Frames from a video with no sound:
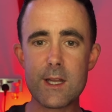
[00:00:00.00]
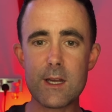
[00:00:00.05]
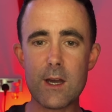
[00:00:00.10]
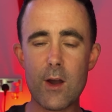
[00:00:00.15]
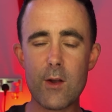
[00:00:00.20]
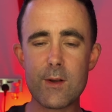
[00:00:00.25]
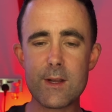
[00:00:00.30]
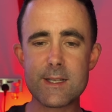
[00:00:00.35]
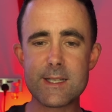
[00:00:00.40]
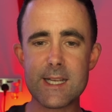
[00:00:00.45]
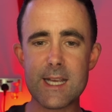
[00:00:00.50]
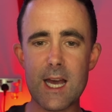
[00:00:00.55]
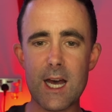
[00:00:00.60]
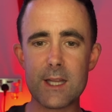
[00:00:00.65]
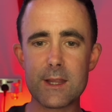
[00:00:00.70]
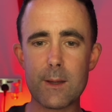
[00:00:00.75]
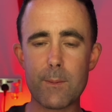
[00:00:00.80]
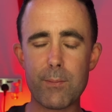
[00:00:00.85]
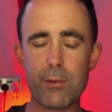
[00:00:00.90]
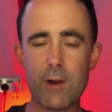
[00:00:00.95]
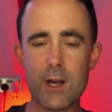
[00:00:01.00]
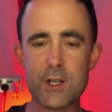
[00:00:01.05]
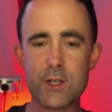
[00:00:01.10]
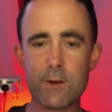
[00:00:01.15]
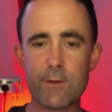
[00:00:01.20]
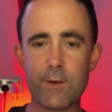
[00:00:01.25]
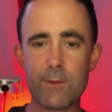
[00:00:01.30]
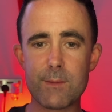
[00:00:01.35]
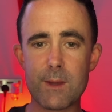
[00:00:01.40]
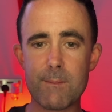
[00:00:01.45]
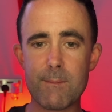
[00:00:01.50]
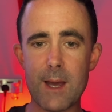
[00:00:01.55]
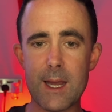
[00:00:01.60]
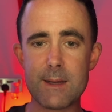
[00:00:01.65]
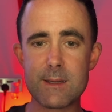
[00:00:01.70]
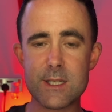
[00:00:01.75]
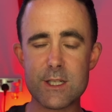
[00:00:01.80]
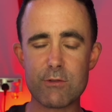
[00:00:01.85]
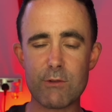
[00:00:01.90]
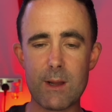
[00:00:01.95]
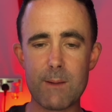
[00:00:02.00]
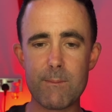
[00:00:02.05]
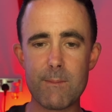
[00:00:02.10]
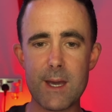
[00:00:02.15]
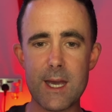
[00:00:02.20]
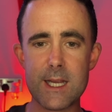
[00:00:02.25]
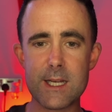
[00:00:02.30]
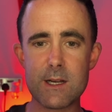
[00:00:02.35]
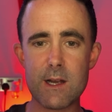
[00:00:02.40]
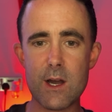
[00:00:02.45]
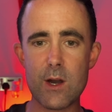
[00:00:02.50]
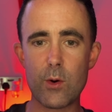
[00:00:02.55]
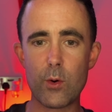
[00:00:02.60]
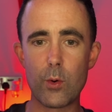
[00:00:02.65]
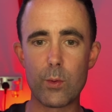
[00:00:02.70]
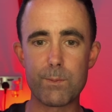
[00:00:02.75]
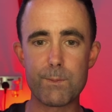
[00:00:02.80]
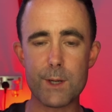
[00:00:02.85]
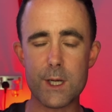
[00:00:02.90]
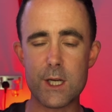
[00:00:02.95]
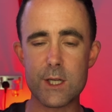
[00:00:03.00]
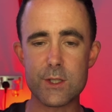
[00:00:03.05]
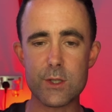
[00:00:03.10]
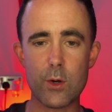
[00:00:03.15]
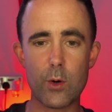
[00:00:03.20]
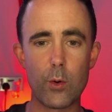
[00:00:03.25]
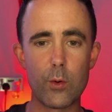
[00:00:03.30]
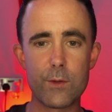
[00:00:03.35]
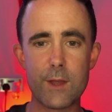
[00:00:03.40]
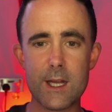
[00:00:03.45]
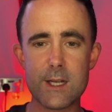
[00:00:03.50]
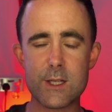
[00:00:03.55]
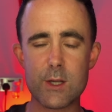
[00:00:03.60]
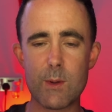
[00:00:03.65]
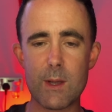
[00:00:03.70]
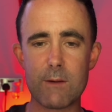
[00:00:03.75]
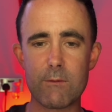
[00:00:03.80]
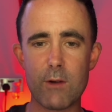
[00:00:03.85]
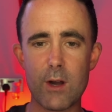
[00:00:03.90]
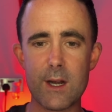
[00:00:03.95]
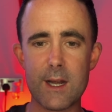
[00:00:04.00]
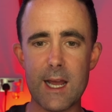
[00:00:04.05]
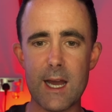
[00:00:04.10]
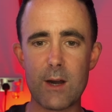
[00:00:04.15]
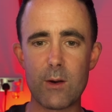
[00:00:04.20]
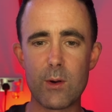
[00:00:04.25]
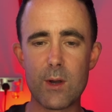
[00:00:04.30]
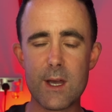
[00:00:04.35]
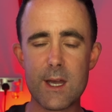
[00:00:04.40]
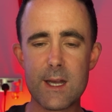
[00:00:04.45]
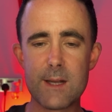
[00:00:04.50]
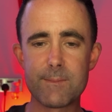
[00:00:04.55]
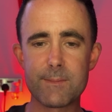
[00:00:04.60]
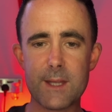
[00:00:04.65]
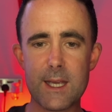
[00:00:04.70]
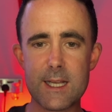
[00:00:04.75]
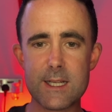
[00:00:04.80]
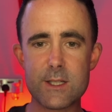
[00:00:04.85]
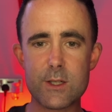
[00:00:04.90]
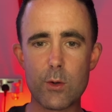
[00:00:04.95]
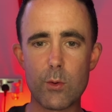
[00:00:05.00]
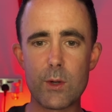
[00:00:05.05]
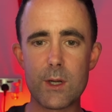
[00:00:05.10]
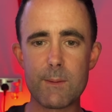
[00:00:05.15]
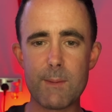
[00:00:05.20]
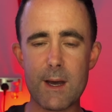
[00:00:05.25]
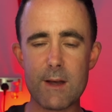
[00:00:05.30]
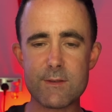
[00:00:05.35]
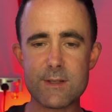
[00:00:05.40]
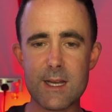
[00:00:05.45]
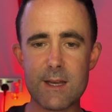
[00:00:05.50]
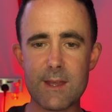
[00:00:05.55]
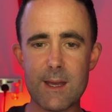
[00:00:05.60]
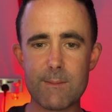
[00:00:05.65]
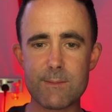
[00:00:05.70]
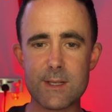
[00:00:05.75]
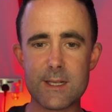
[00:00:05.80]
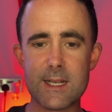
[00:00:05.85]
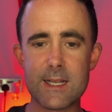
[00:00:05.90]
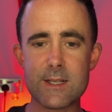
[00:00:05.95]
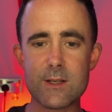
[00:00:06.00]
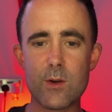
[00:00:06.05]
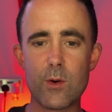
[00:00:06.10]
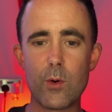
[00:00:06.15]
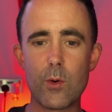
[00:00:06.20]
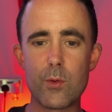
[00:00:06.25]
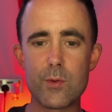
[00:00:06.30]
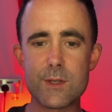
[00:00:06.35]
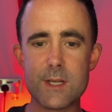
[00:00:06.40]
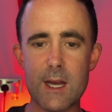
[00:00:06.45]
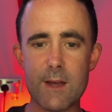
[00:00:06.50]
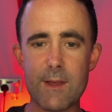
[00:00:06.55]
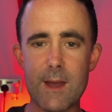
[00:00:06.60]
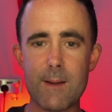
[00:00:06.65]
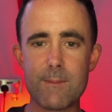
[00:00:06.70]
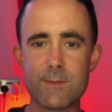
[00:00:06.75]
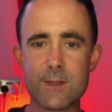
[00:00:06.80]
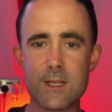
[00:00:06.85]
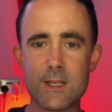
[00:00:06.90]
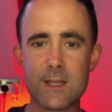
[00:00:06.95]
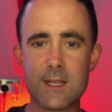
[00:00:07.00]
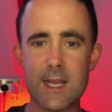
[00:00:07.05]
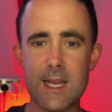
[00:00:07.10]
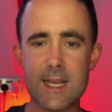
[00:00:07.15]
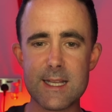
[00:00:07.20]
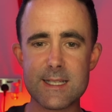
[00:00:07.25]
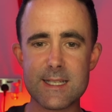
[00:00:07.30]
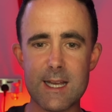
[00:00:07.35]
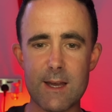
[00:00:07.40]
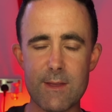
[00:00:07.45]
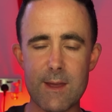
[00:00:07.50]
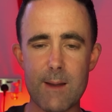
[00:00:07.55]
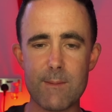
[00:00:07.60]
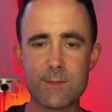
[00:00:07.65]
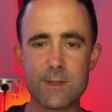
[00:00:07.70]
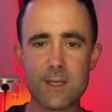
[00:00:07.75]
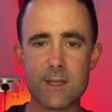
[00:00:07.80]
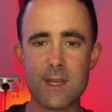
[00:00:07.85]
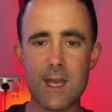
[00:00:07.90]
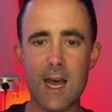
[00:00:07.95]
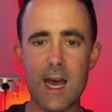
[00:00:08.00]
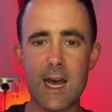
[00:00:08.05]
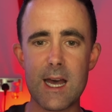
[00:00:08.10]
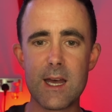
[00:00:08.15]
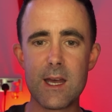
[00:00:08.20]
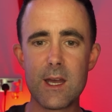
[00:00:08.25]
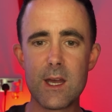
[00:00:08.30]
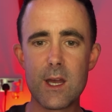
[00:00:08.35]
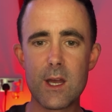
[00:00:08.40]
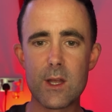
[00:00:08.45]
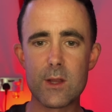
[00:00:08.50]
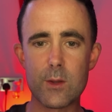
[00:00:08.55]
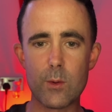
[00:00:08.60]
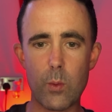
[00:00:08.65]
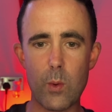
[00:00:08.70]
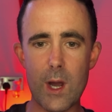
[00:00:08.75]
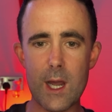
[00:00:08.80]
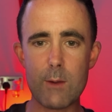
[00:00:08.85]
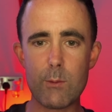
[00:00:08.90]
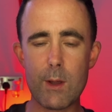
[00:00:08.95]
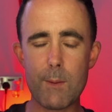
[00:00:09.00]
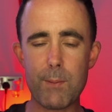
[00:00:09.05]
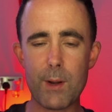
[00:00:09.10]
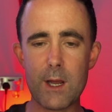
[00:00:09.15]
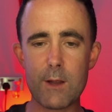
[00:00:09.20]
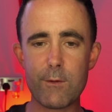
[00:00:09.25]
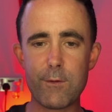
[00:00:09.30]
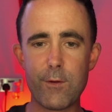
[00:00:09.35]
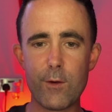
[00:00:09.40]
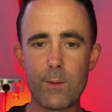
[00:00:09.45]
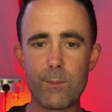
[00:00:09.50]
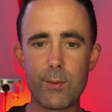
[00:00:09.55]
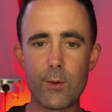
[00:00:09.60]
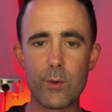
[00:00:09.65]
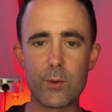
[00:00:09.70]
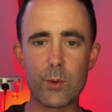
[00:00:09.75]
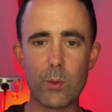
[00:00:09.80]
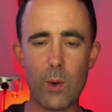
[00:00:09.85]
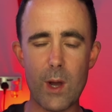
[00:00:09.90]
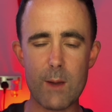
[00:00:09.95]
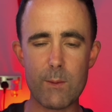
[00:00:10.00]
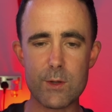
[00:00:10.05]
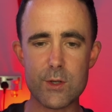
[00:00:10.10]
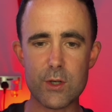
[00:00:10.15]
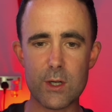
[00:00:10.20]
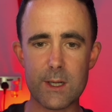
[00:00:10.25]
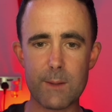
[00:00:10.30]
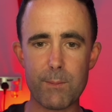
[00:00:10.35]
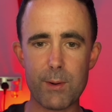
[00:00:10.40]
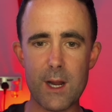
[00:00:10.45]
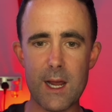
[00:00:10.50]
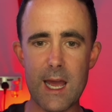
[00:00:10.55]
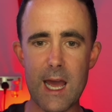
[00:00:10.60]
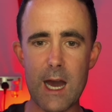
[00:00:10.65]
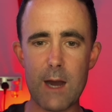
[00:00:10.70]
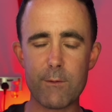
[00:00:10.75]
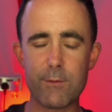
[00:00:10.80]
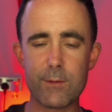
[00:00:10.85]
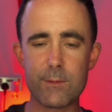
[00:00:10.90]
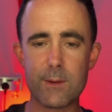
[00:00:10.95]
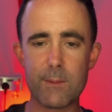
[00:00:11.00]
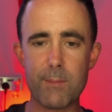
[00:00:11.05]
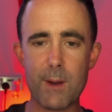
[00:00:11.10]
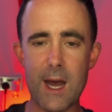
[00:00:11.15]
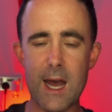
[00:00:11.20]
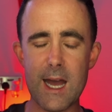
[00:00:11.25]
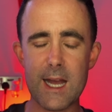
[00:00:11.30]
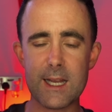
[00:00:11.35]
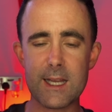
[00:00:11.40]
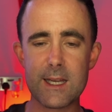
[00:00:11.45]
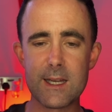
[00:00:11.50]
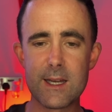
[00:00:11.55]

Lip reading: only is he under pressure from the mainstream media, because all they're doing right now is talking about Southampton. It's all Southampton this, Southampton that. The way we play football, the way we're trying to play it out from the back.